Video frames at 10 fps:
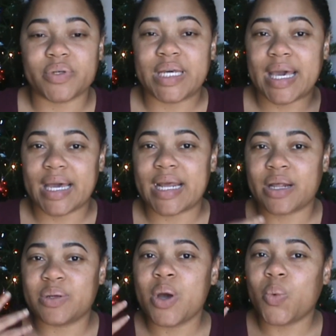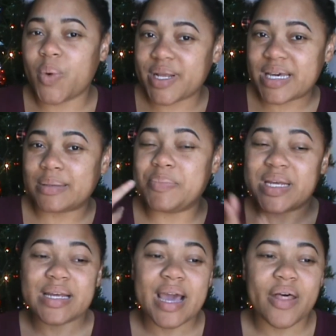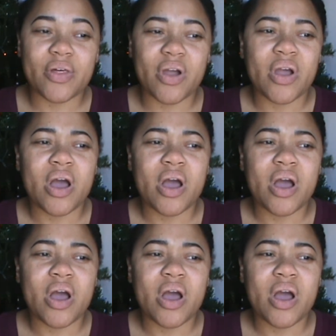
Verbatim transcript: Lincoln and Whitney to be together